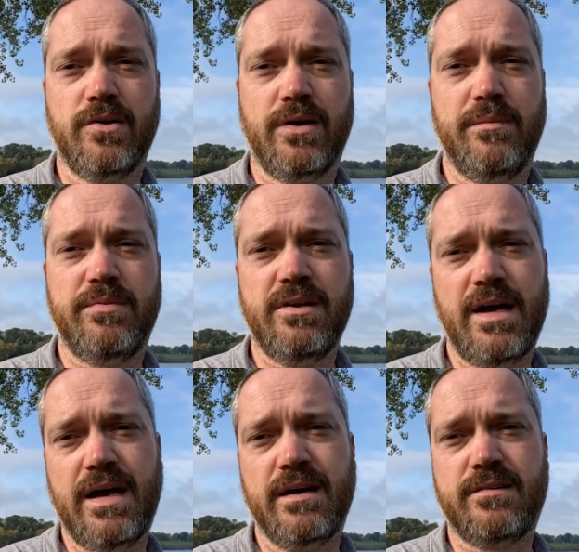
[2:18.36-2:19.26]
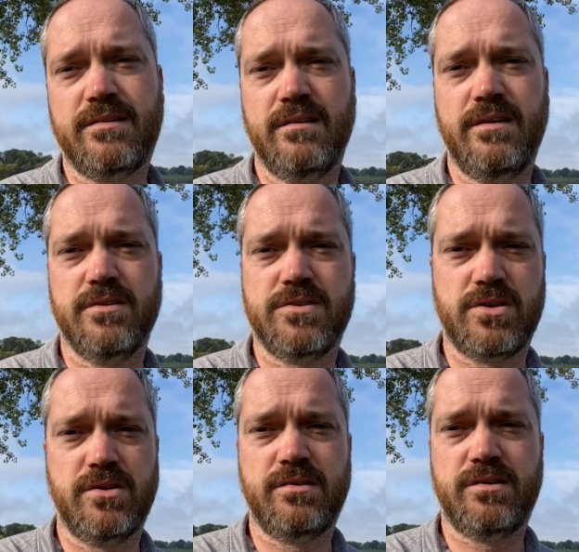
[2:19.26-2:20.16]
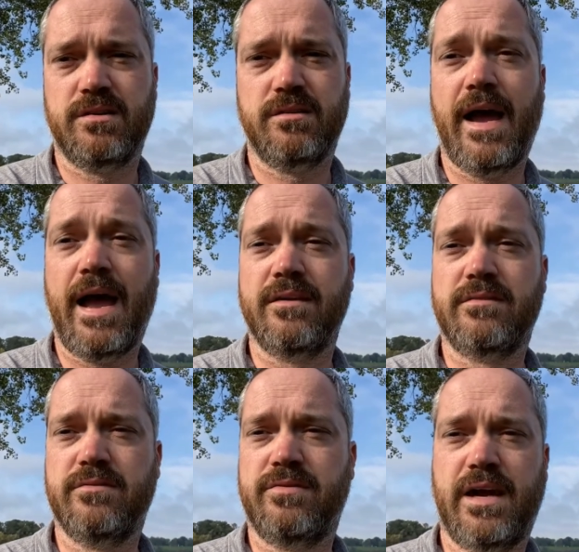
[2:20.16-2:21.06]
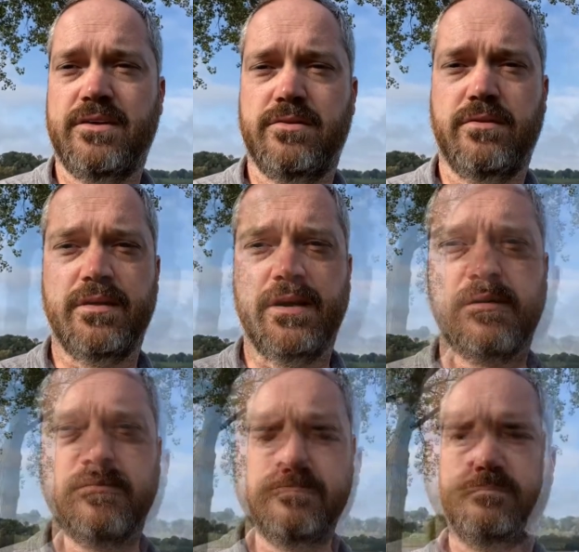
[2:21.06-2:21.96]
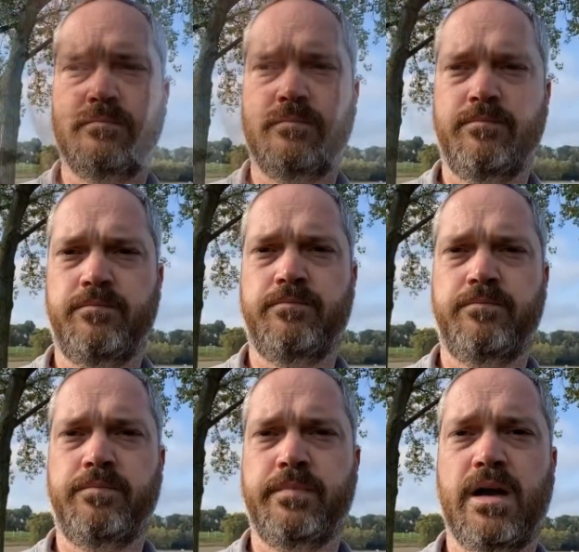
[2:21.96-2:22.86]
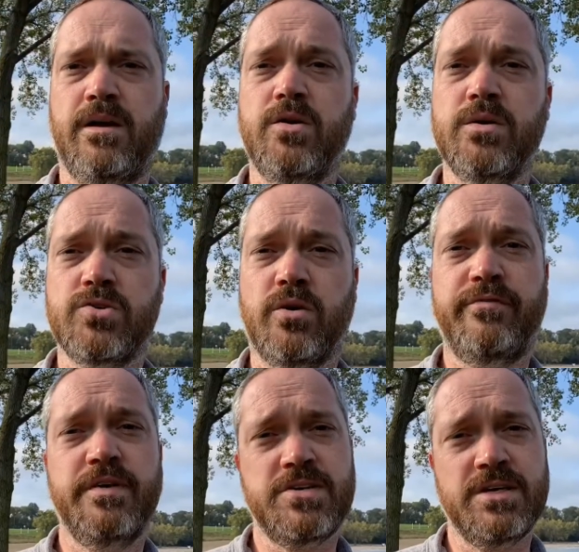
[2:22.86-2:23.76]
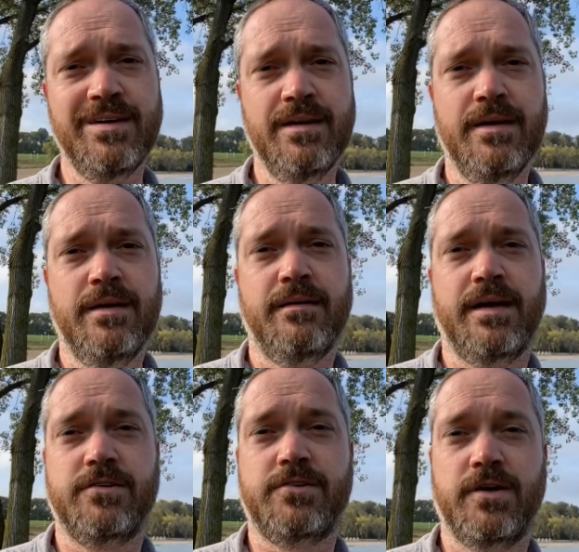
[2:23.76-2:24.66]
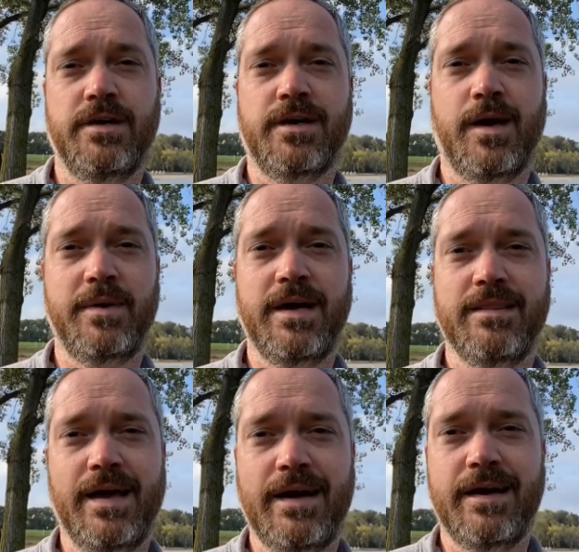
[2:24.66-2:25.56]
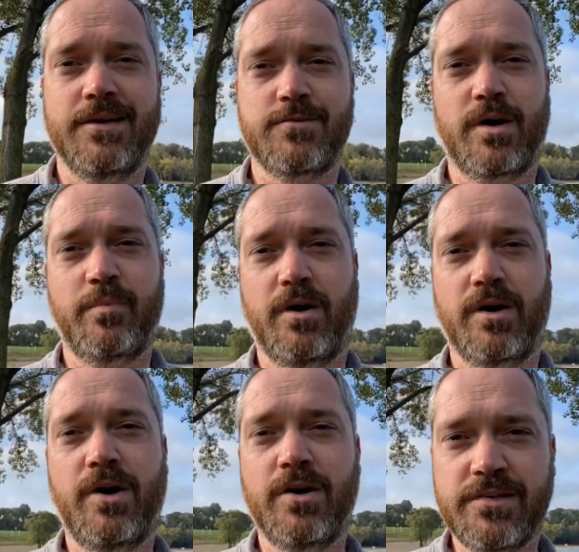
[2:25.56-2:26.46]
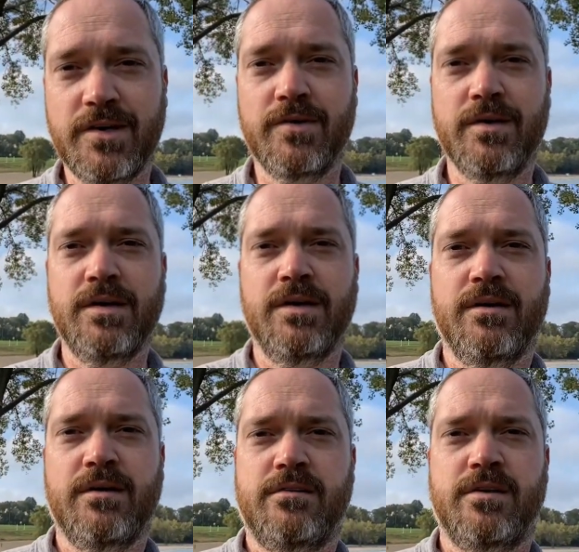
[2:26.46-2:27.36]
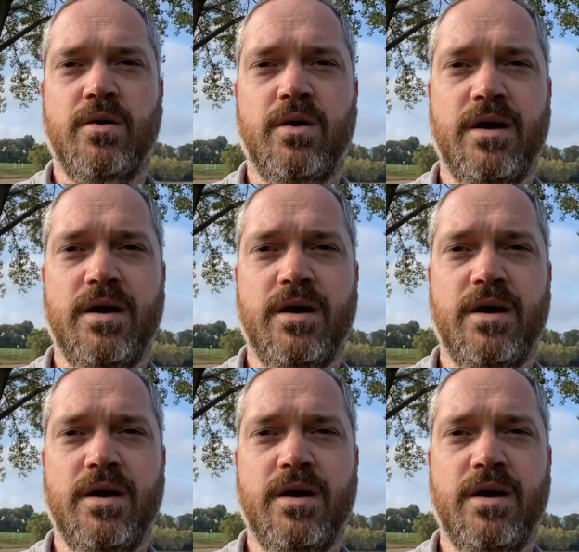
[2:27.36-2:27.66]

grab snacks and even shirts and hats if that's your thing. Now, do you enjoy fishing? They can certainly accommodate that at Edgewater Park also. So